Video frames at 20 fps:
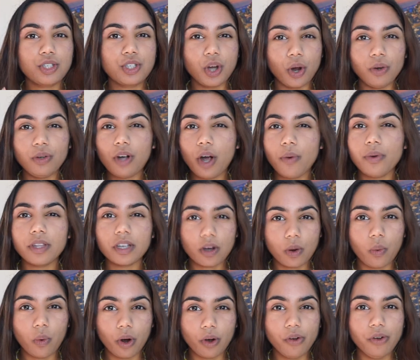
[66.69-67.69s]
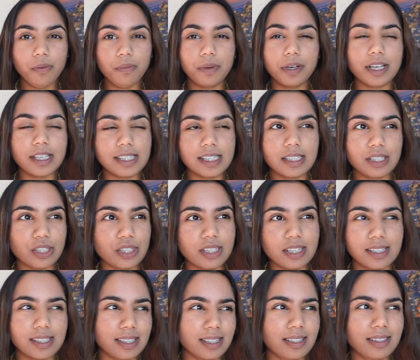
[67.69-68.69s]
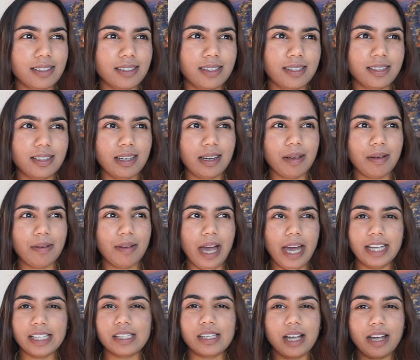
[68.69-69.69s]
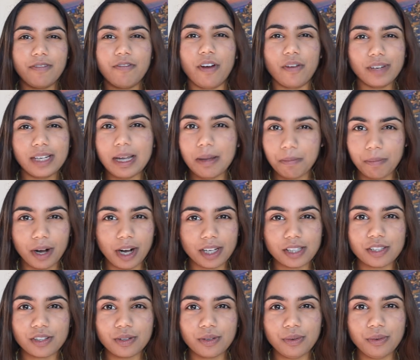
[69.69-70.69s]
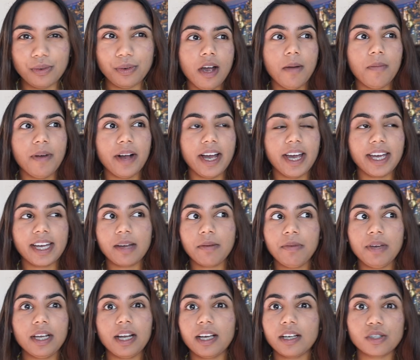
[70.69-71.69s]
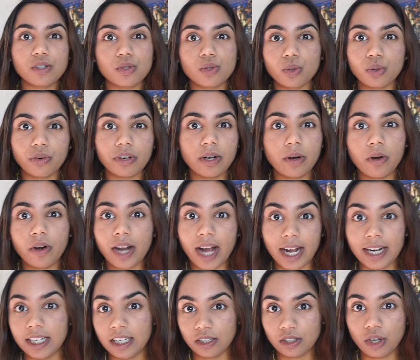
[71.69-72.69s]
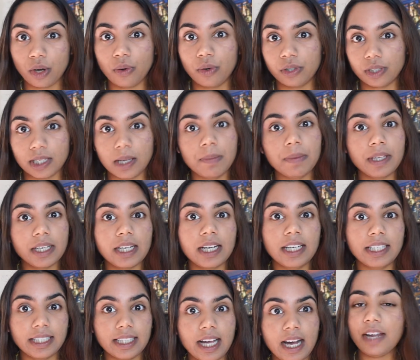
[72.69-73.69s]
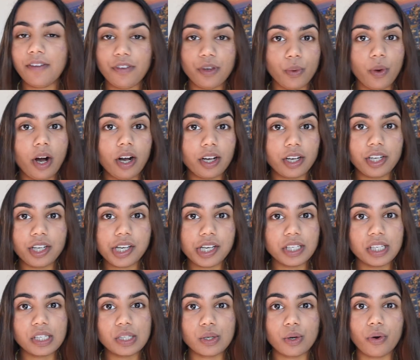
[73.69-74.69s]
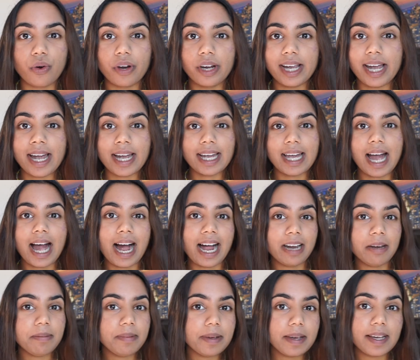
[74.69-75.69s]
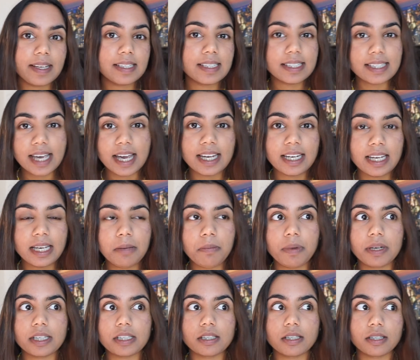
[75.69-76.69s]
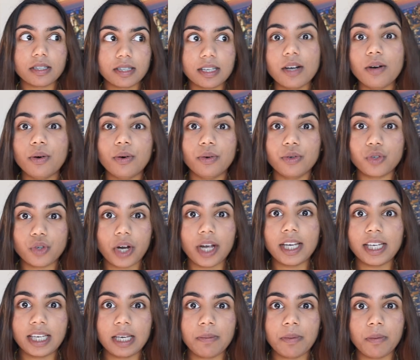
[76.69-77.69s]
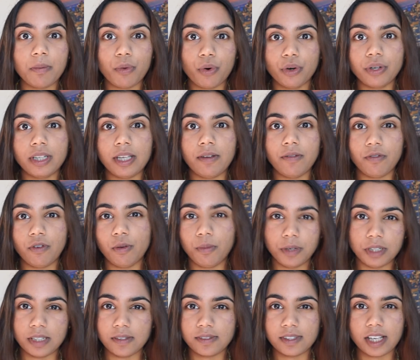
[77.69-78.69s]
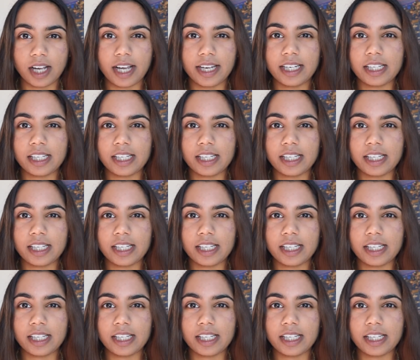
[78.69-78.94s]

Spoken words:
Don't go with a quote because it just doesn't, it's very impersonal, but it can be like a story or an anecdote or something like that. If you are going to use a story, it can be entertaining, but still try and keep it more on the informative side.